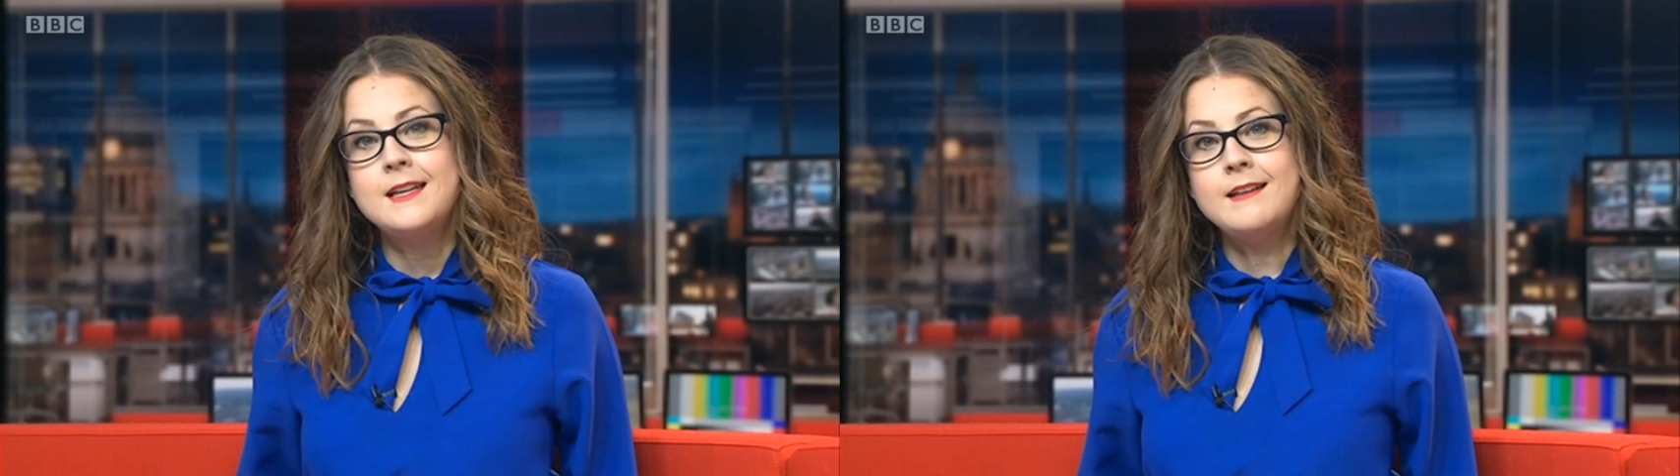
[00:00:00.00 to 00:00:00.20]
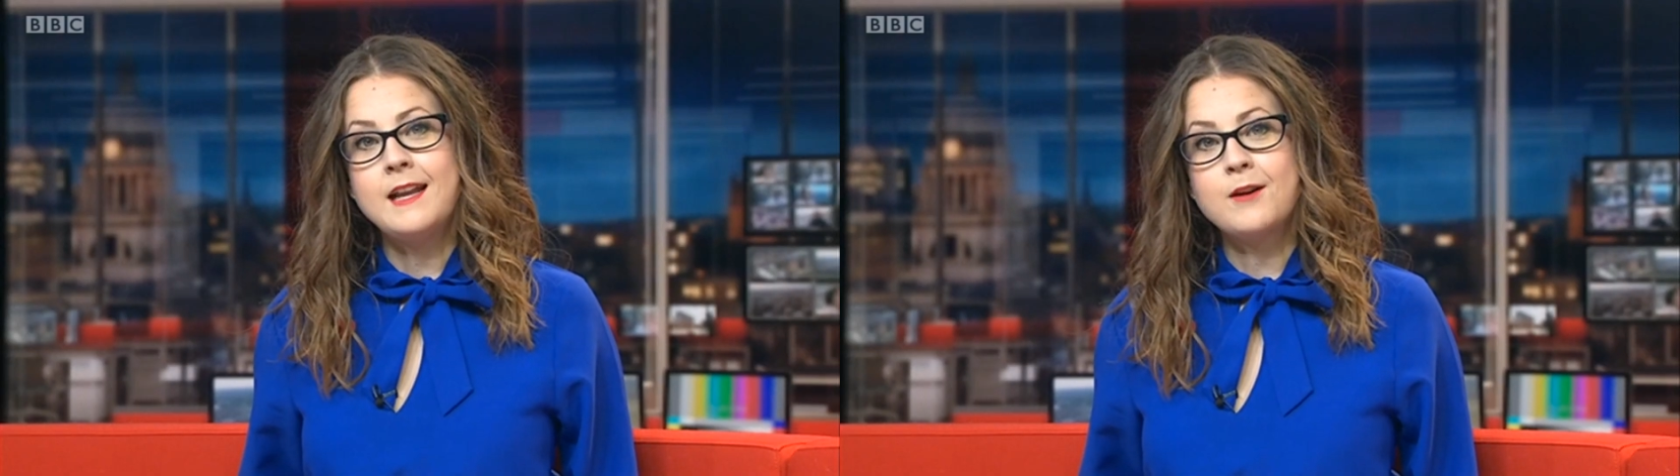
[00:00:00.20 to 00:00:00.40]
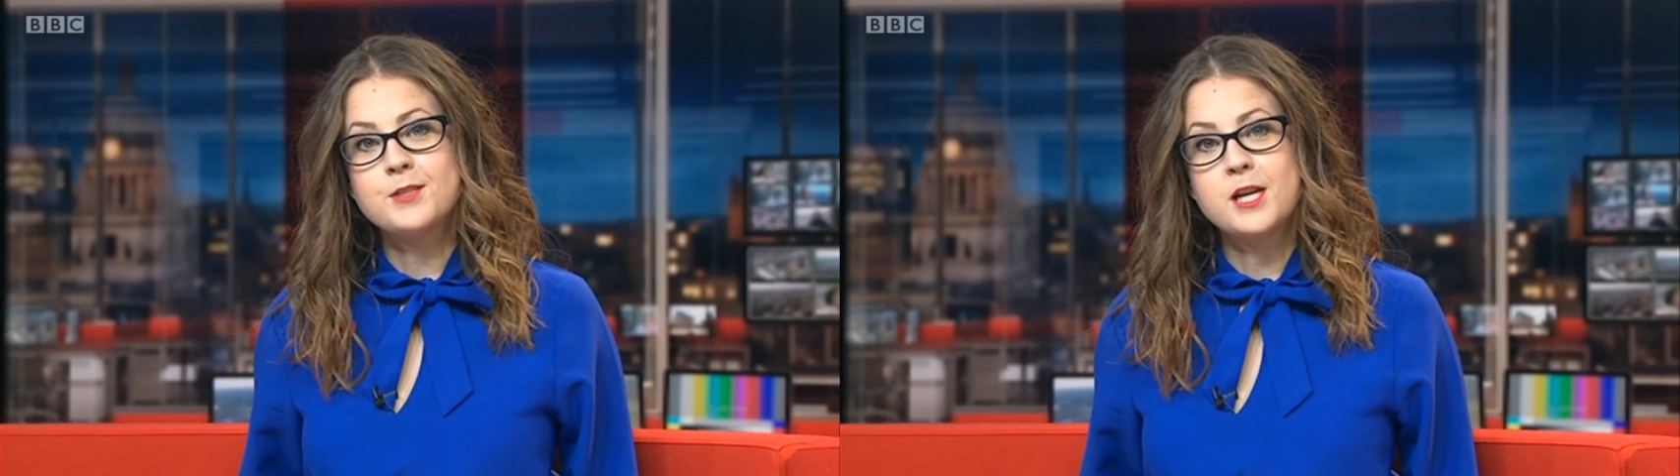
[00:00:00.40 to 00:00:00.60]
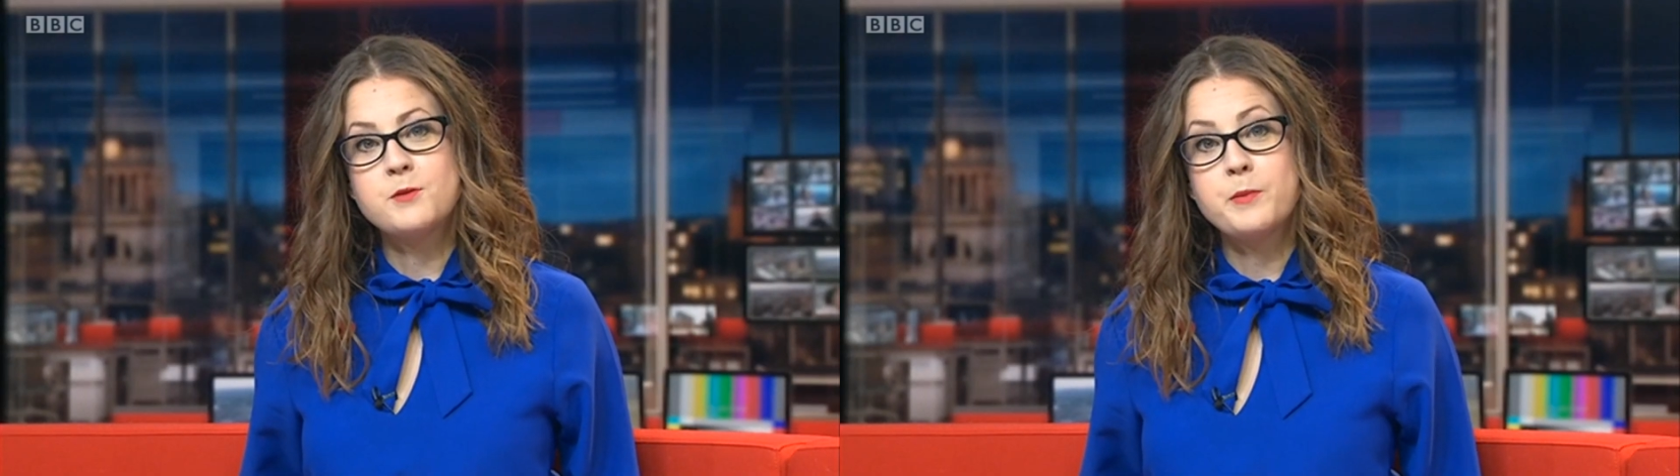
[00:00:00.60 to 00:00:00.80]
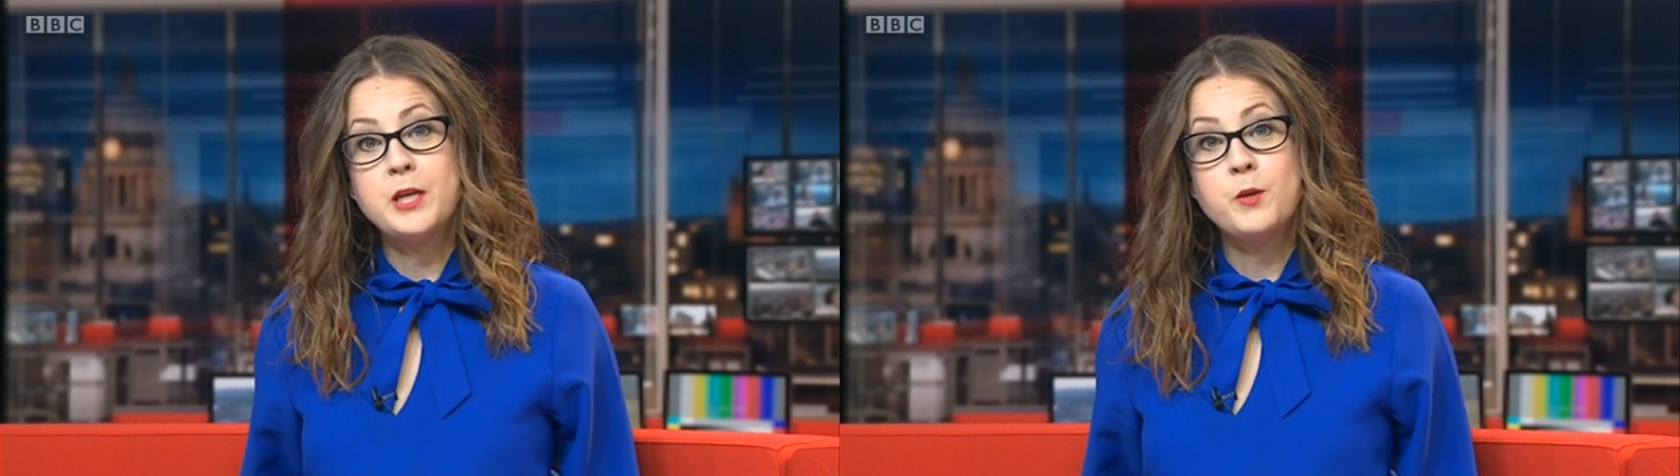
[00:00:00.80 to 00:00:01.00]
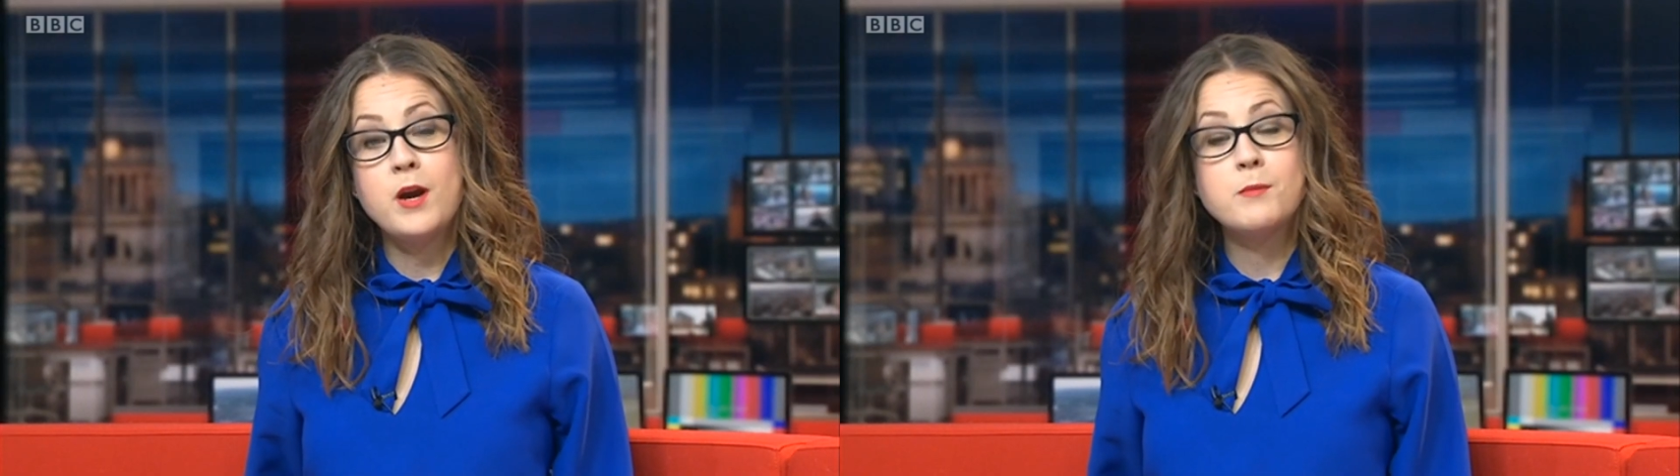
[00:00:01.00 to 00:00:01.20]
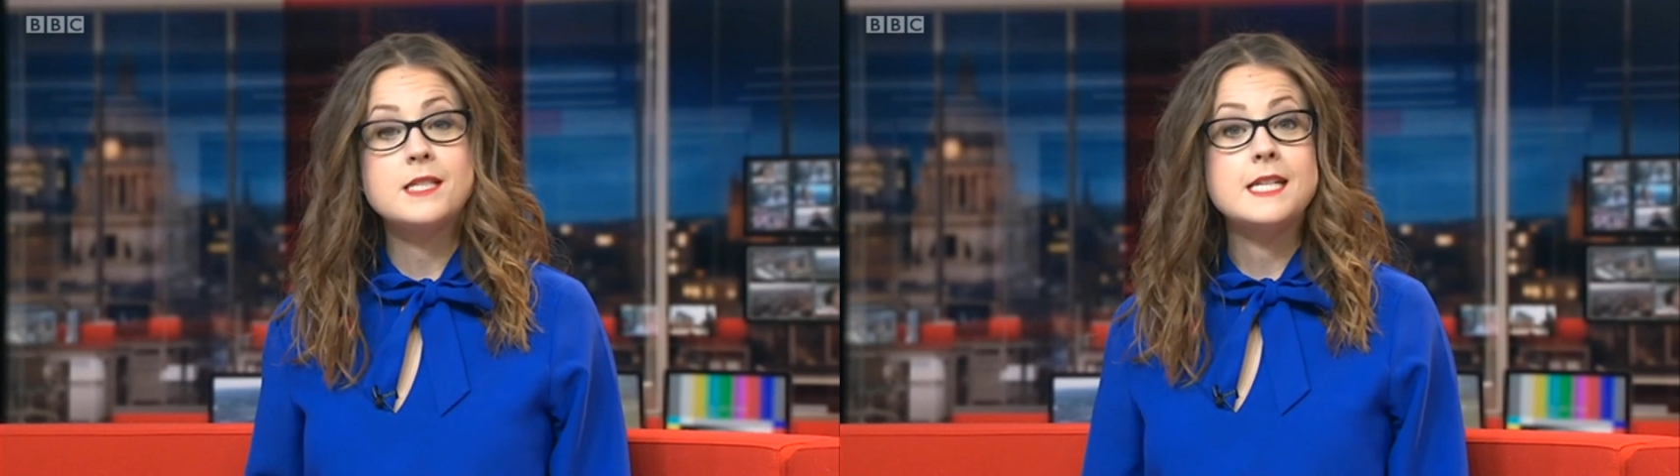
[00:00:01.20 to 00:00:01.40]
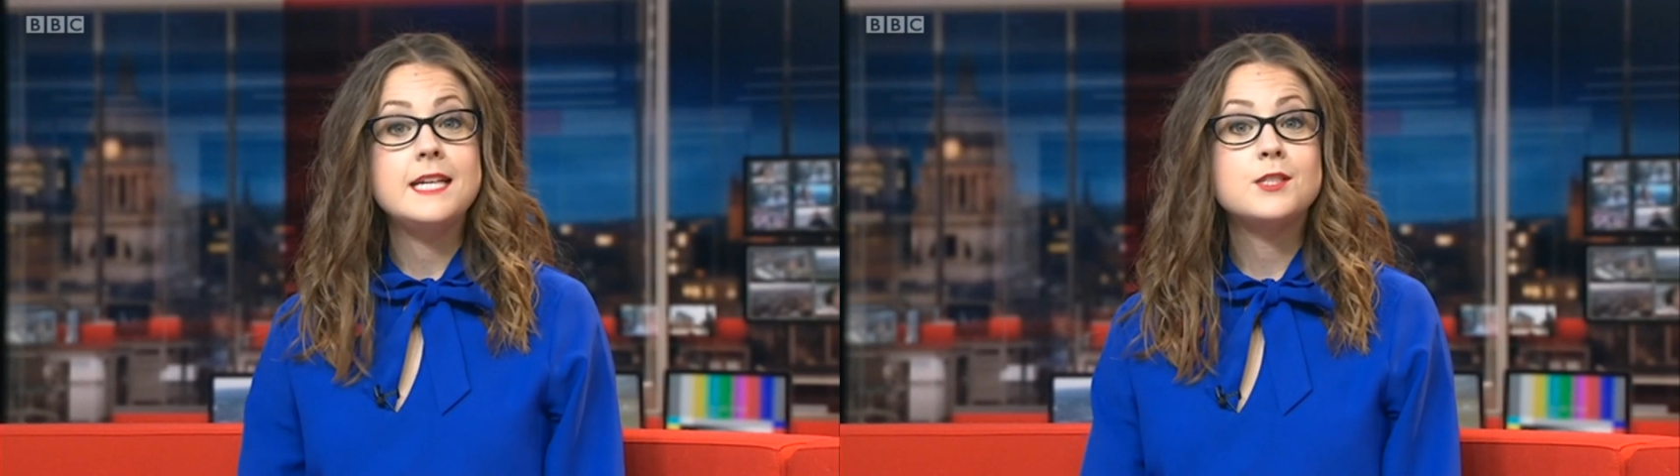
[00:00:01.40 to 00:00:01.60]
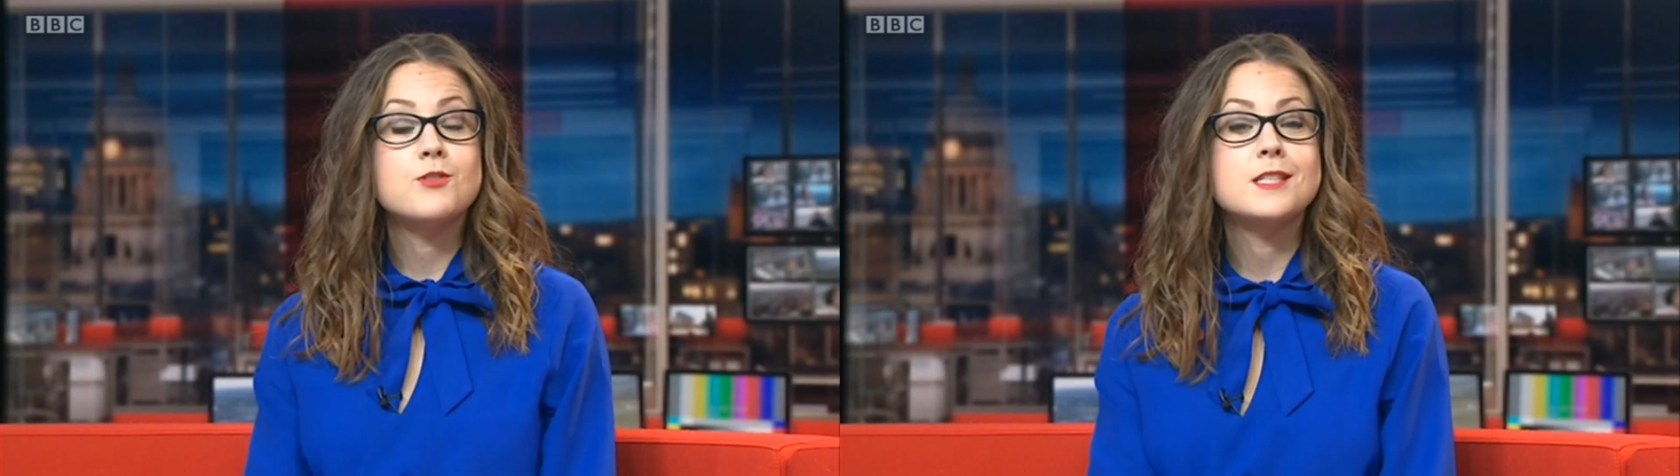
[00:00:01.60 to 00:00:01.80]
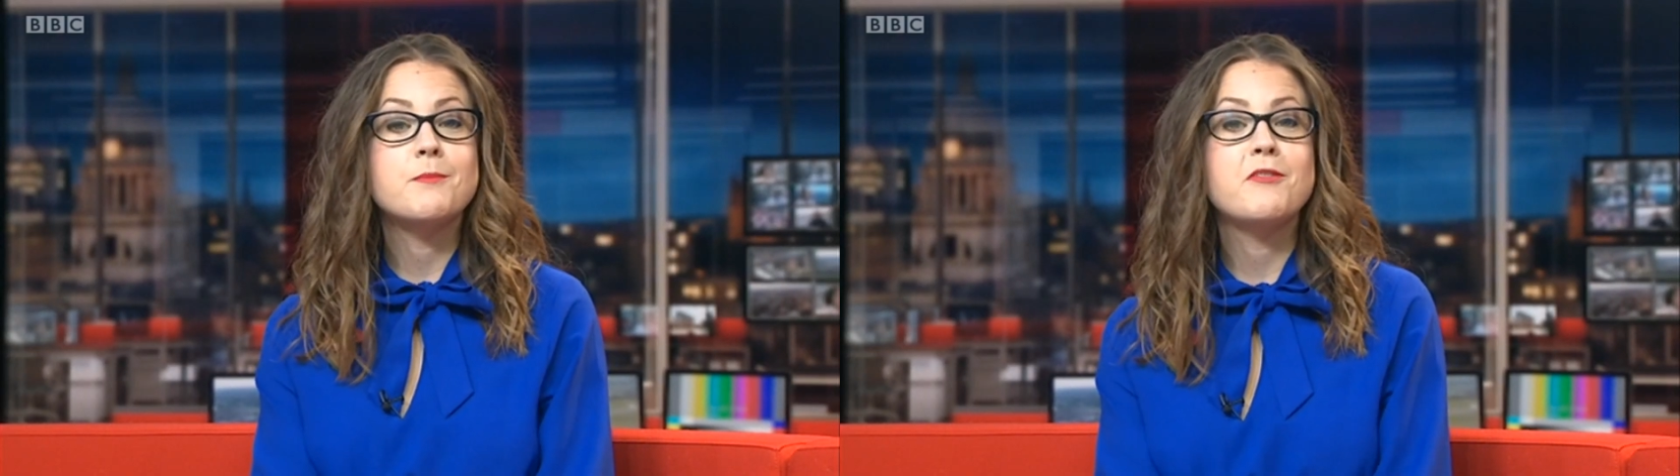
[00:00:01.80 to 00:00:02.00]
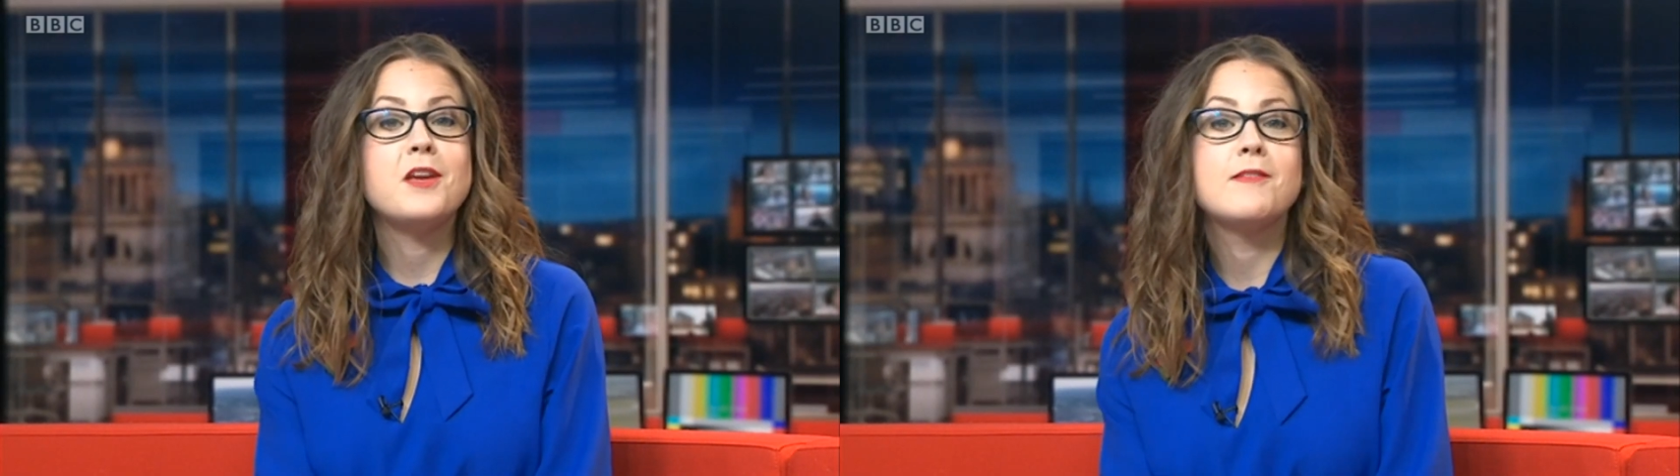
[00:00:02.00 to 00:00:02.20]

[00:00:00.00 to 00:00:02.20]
Now, time to bring you up to date on some of the